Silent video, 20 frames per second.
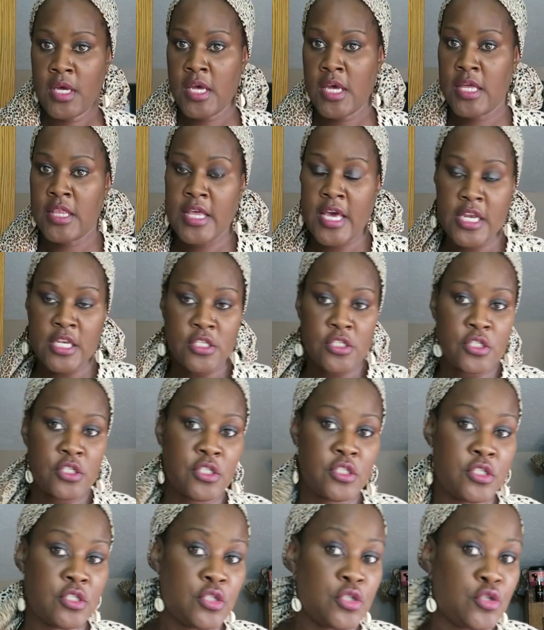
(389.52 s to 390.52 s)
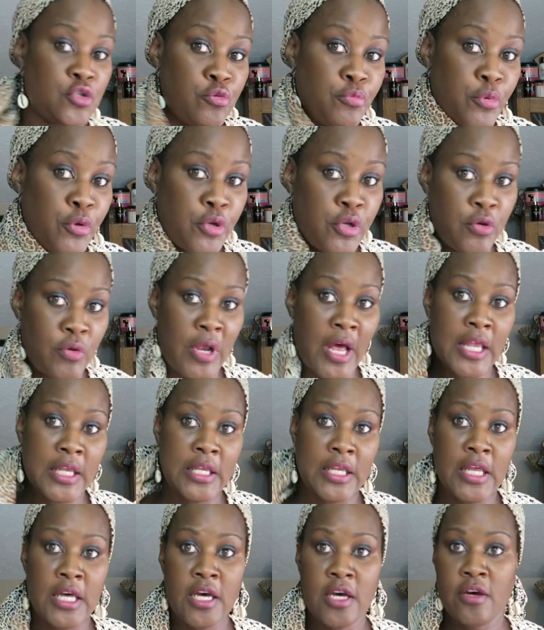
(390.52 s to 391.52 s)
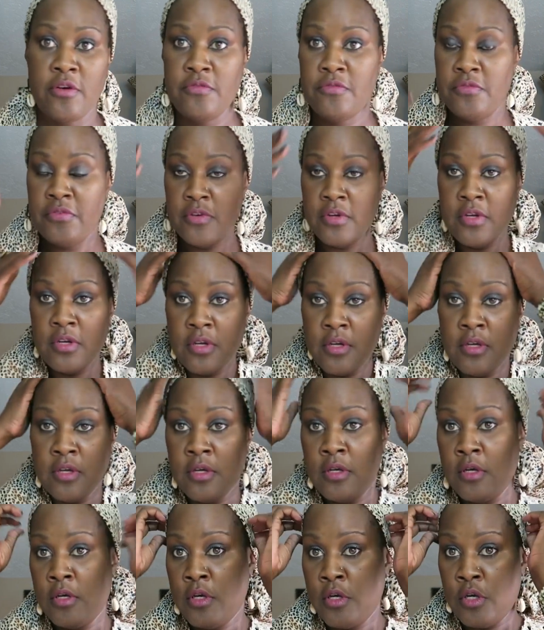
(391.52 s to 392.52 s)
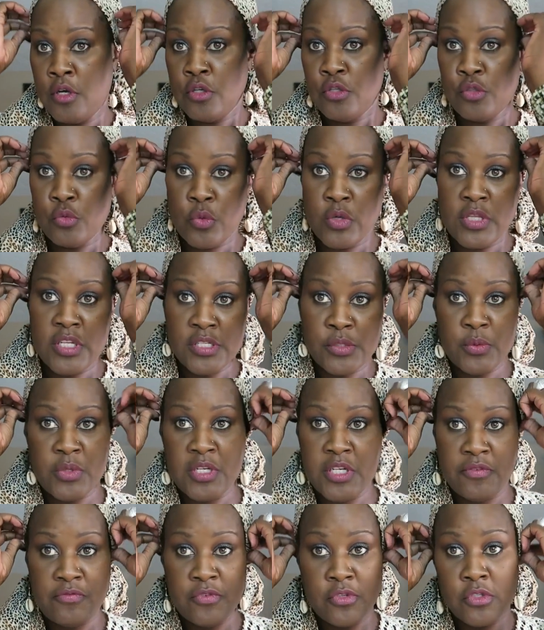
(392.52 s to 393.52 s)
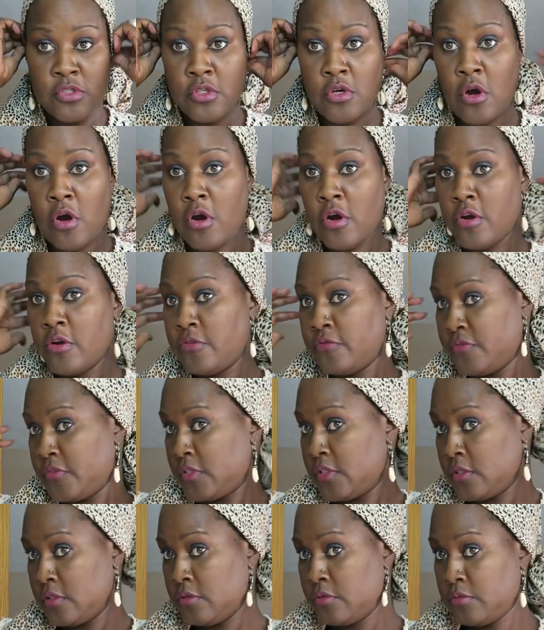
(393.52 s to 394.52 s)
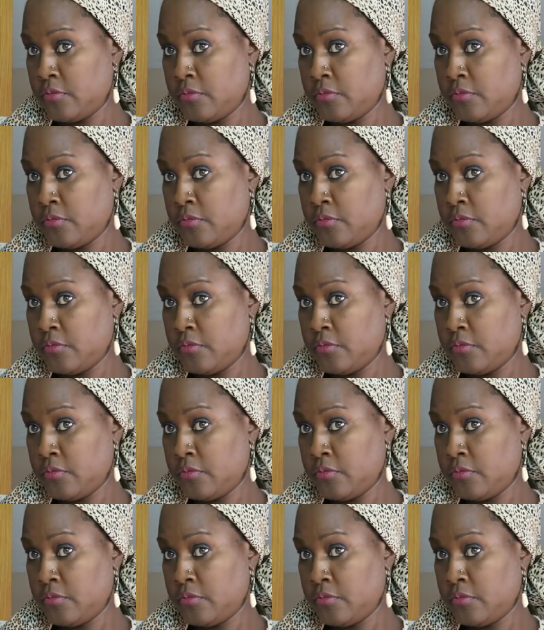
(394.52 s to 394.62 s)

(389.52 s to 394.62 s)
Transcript: And that is super cute. I love doing this with different scarves.